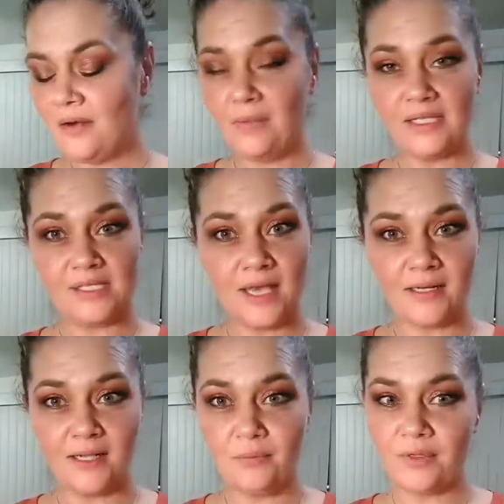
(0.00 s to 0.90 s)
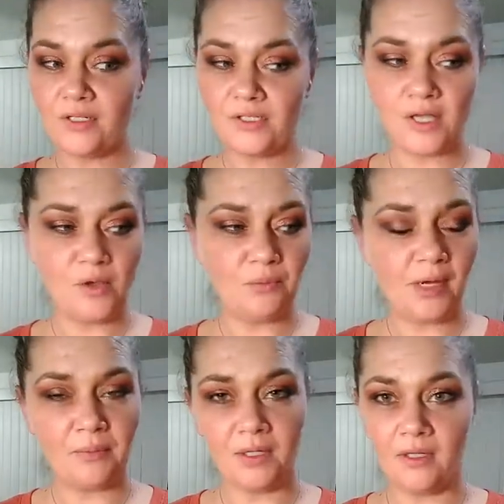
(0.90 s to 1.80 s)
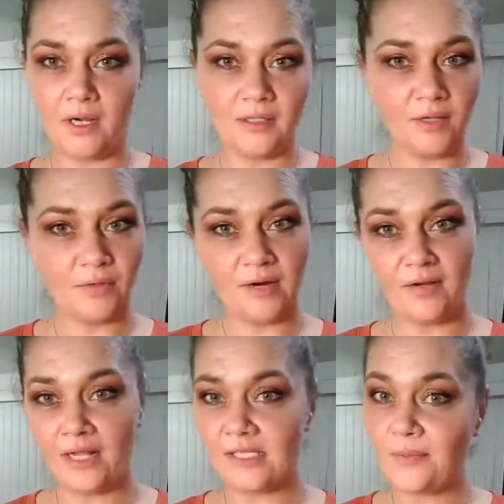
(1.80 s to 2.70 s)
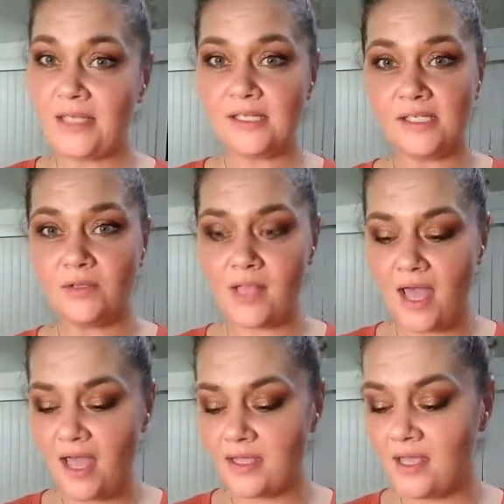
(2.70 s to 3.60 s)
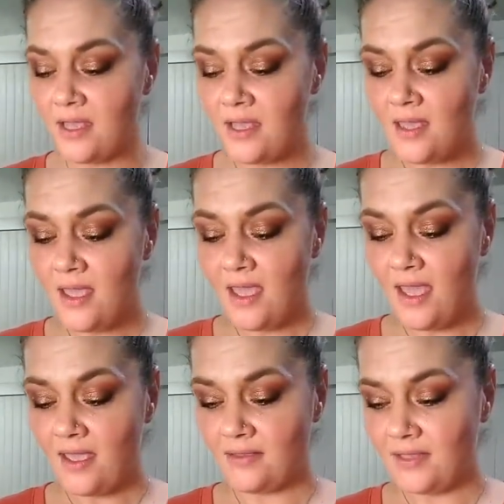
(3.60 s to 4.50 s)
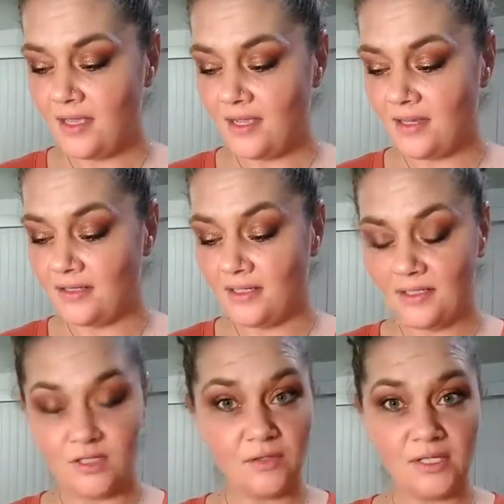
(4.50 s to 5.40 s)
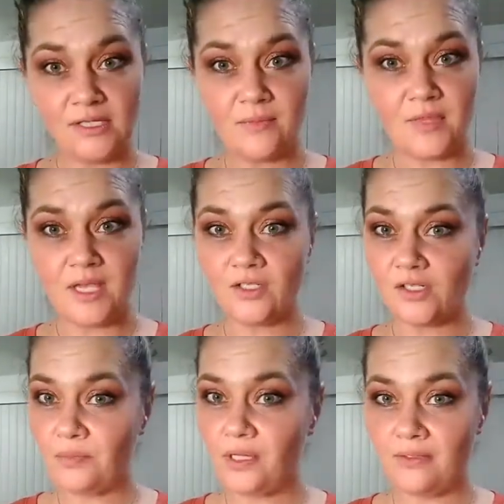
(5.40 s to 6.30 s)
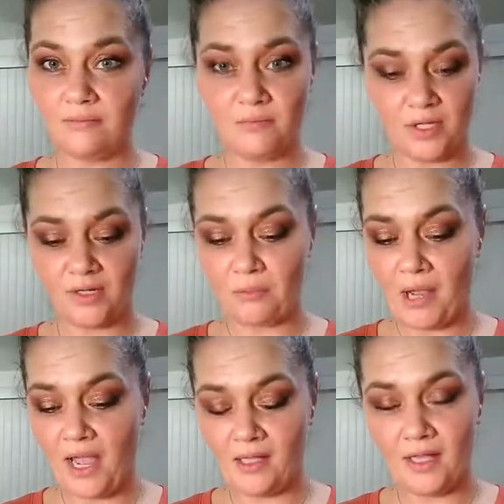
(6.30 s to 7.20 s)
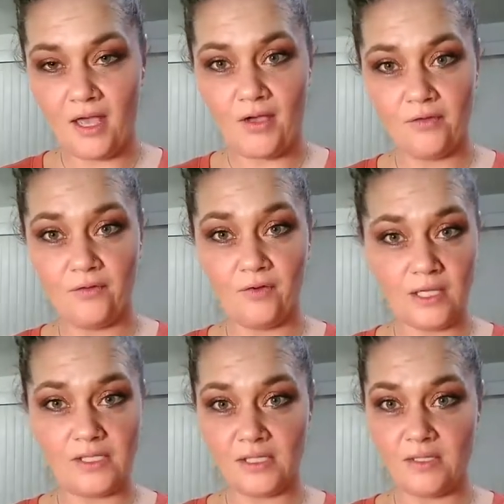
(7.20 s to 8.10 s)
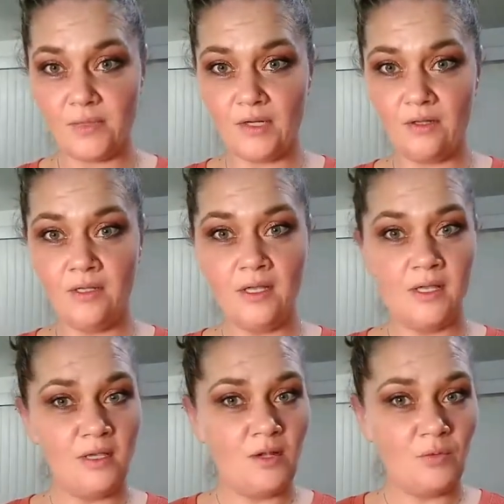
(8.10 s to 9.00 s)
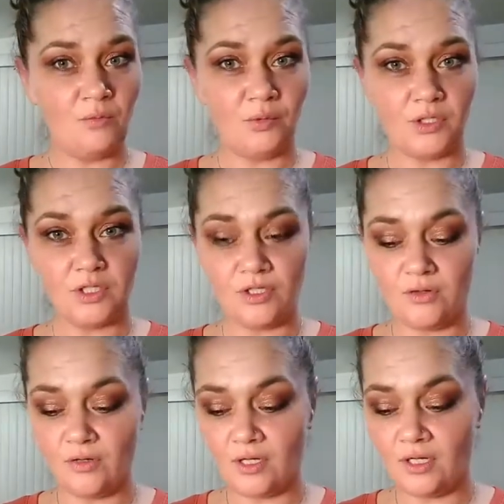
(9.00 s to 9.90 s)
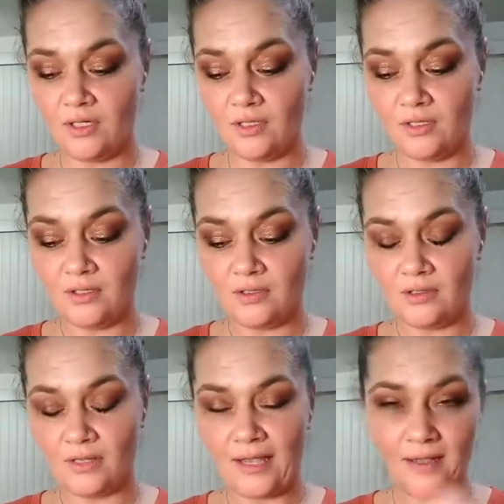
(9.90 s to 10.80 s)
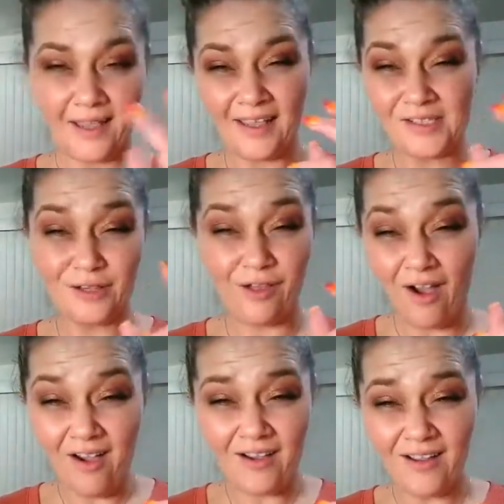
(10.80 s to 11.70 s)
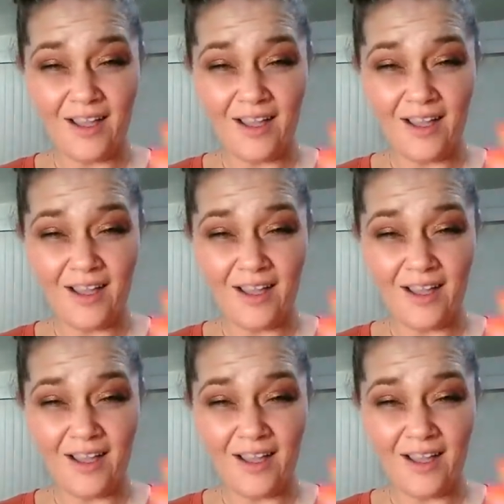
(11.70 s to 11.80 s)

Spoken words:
Mix that up with your salt and pepper, garlic, whatever kind of spices you like, and then do the same thing. Just put your pile of greens in the middle. Put your, like, I guess log?